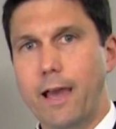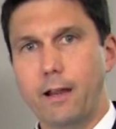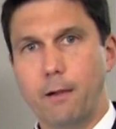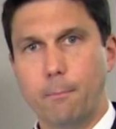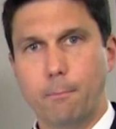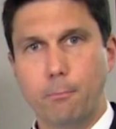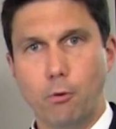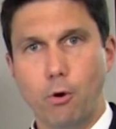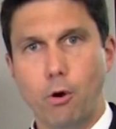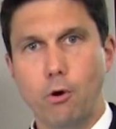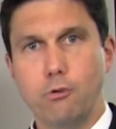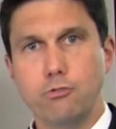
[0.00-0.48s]

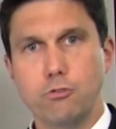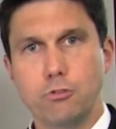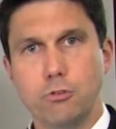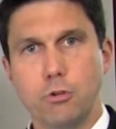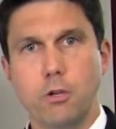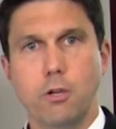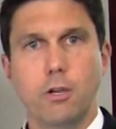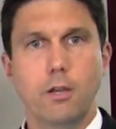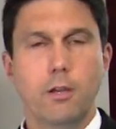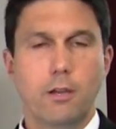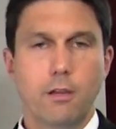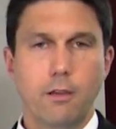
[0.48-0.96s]
approach
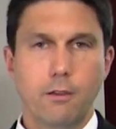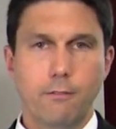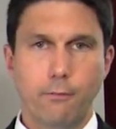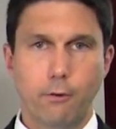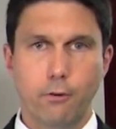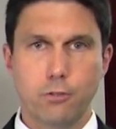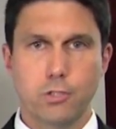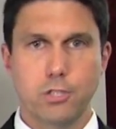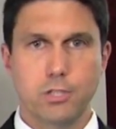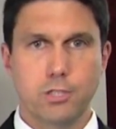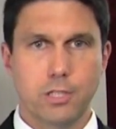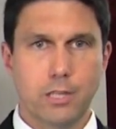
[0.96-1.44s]

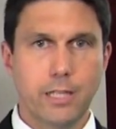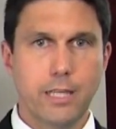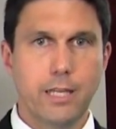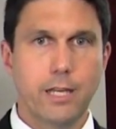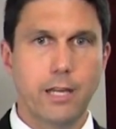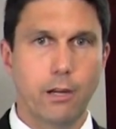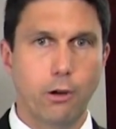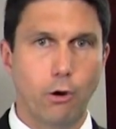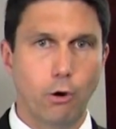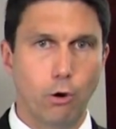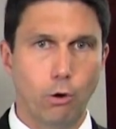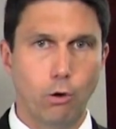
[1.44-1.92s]
versus
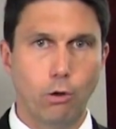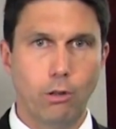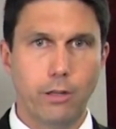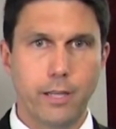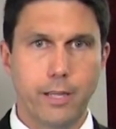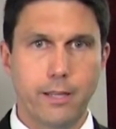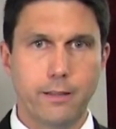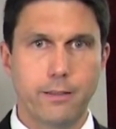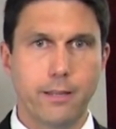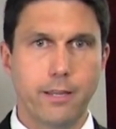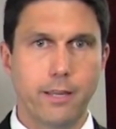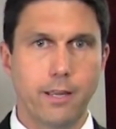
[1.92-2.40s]
leading early
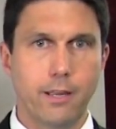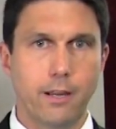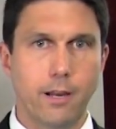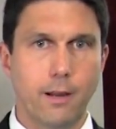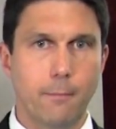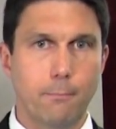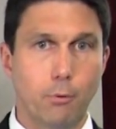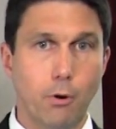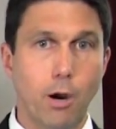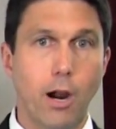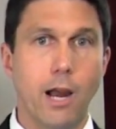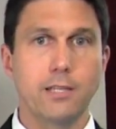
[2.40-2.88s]
in the
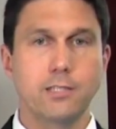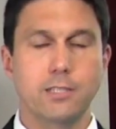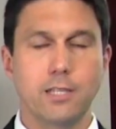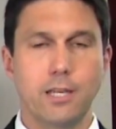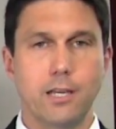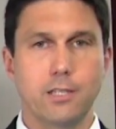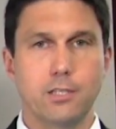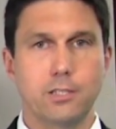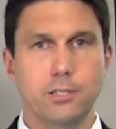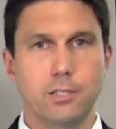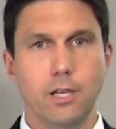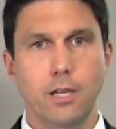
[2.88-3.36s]

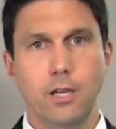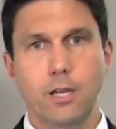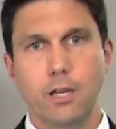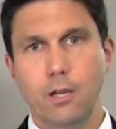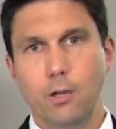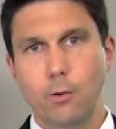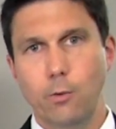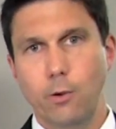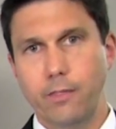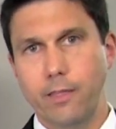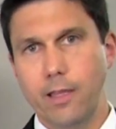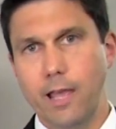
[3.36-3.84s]
process
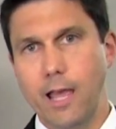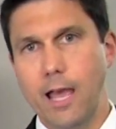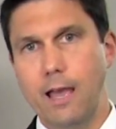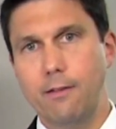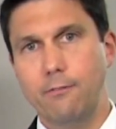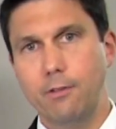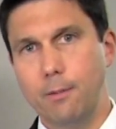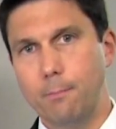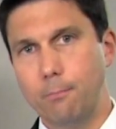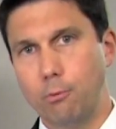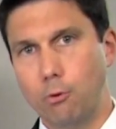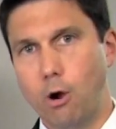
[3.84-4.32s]
with a
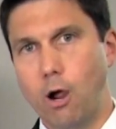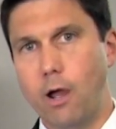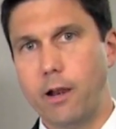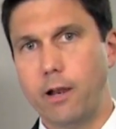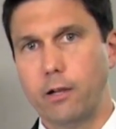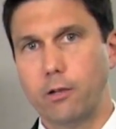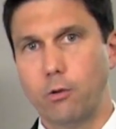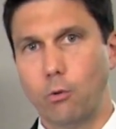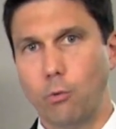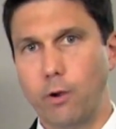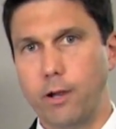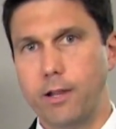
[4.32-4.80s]
heavy
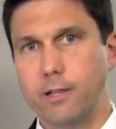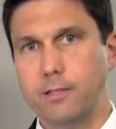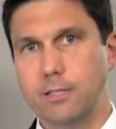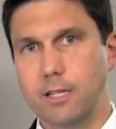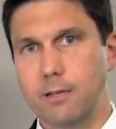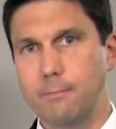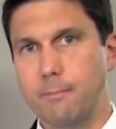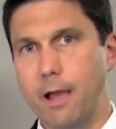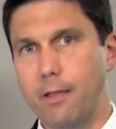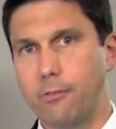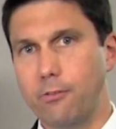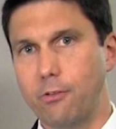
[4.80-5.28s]
product-oriented
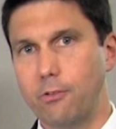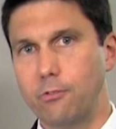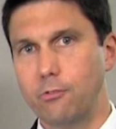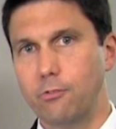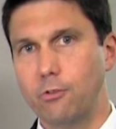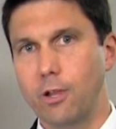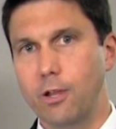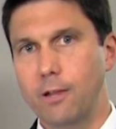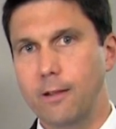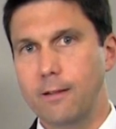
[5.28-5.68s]
message.